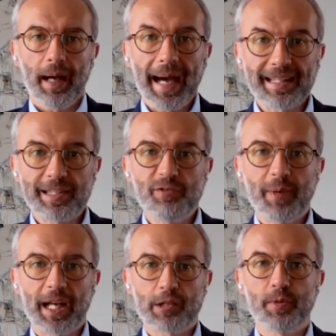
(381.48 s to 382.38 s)
active
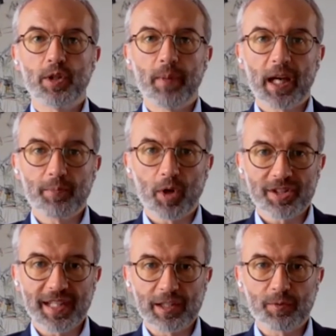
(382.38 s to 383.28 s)
management makes more
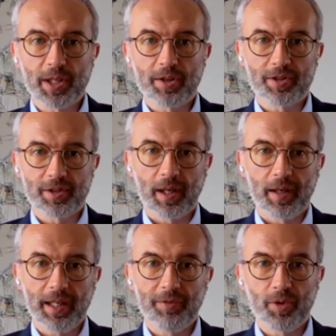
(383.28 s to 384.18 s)
sense because
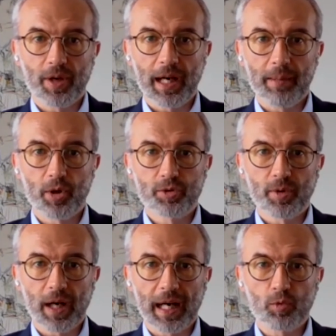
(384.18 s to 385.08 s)
if you are able
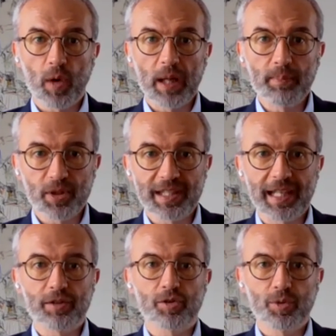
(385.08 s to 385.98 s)
to add
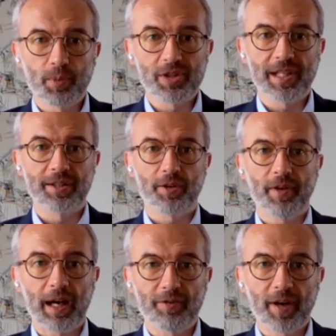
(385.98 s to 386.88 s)
1% or 2%
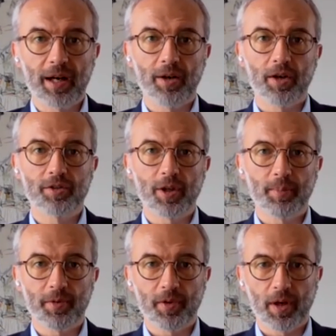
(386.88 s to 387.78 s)
of alpha on
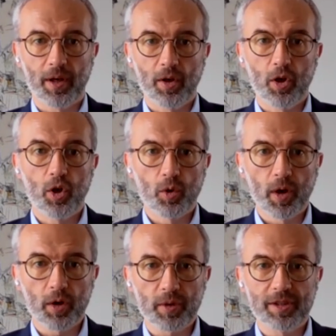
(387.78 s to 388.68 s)
top of a
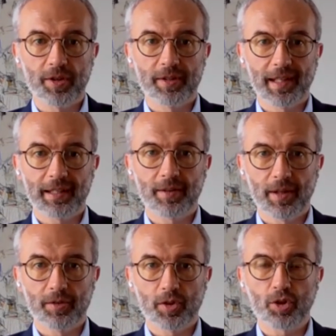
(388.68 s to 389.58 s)
lower return, that
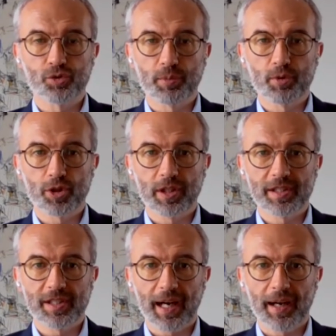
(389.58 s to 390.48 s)
the contribution
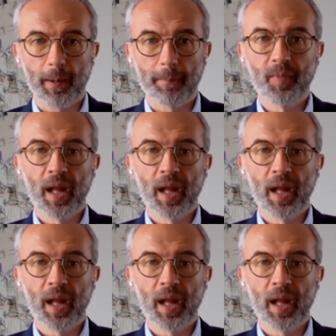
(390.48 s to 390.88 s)
is higher.